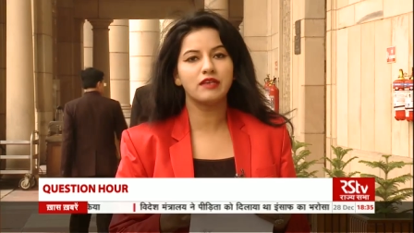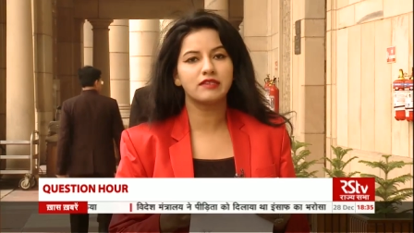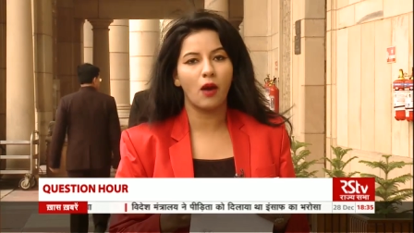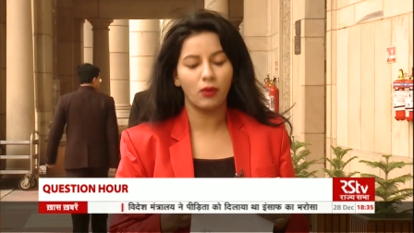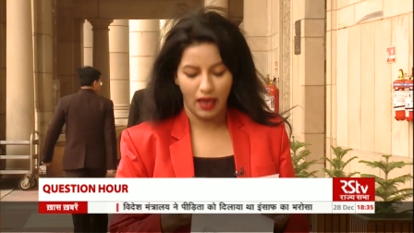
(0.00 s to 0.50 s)

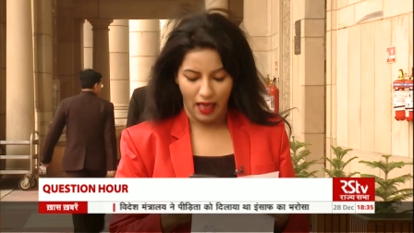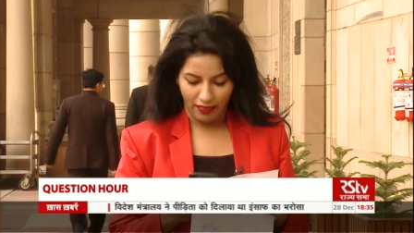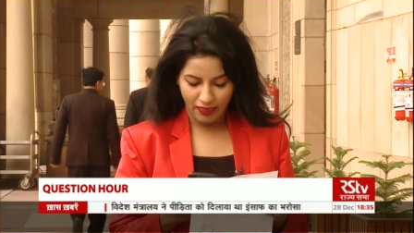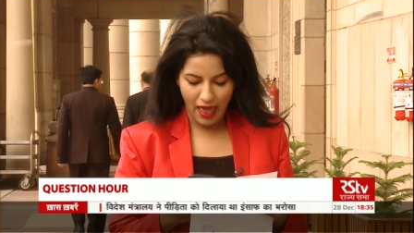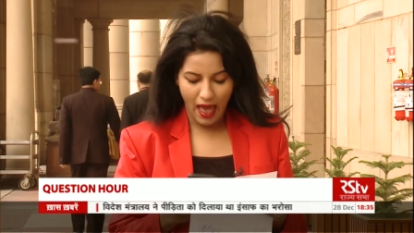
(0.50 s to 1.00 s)
phase out
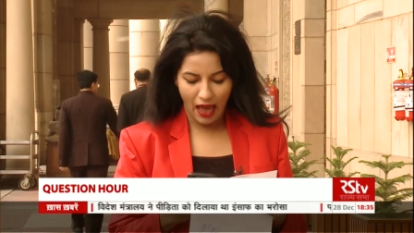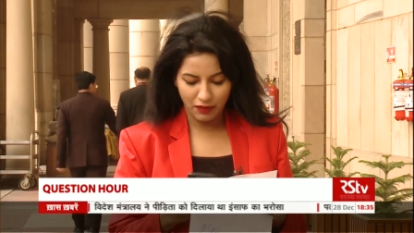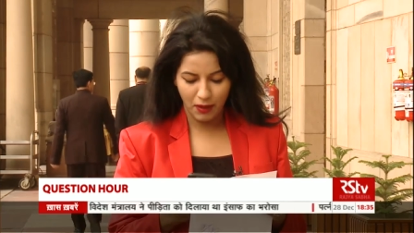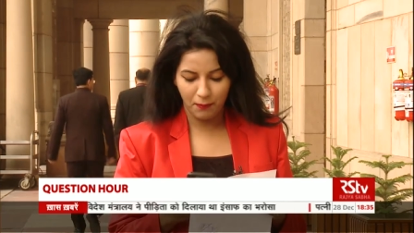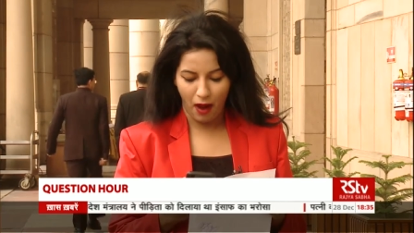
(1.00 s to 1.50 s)
their
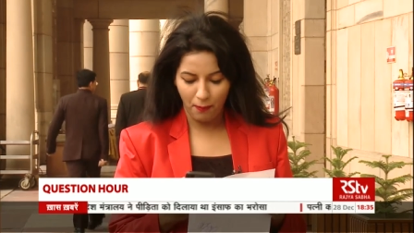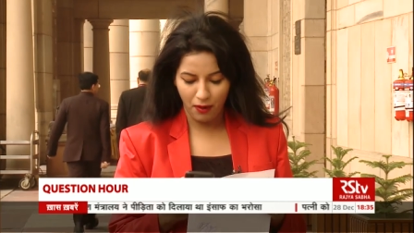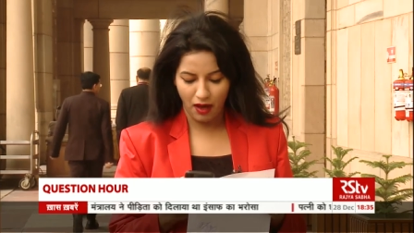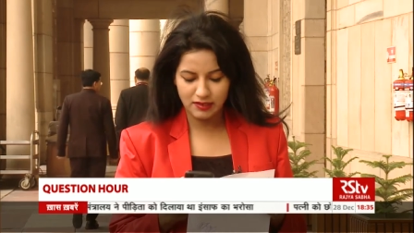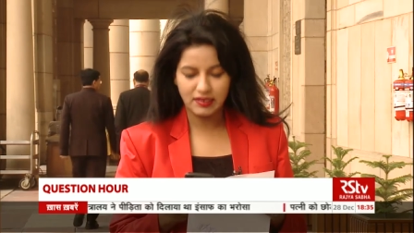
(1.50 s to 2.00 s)
atomic power
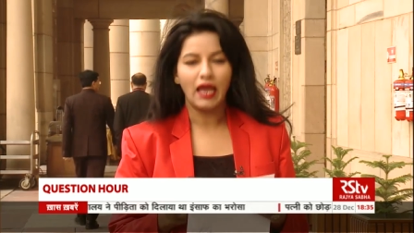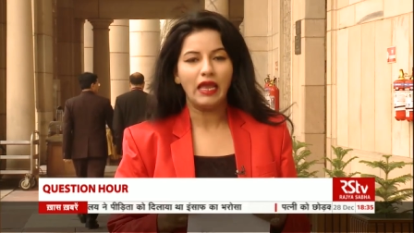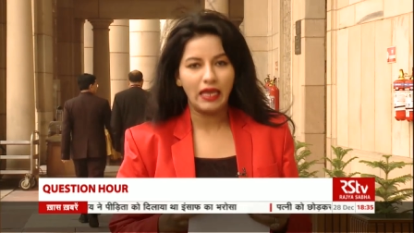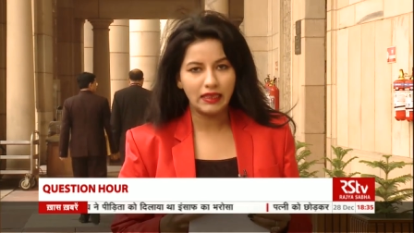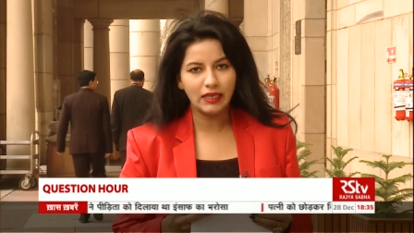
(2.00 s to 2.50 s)
plants
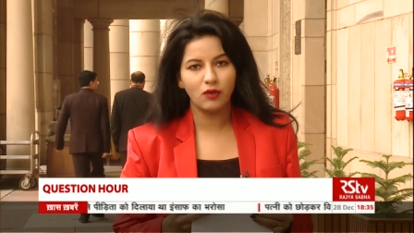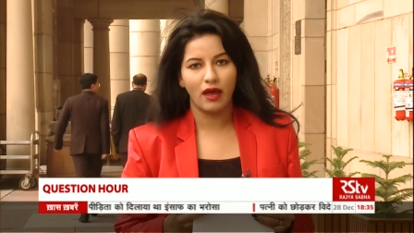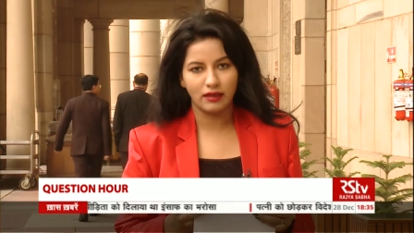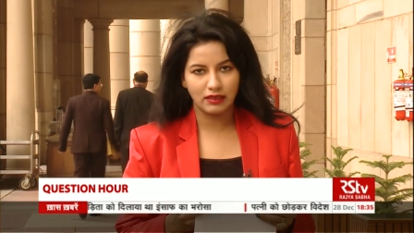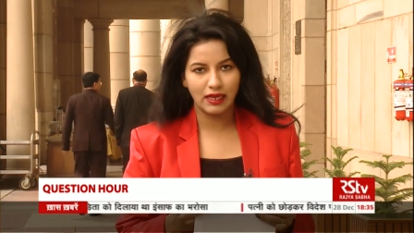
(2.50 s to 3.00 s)
in the
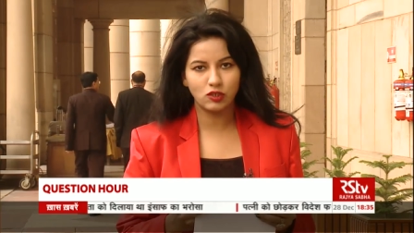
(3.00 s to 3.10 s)
United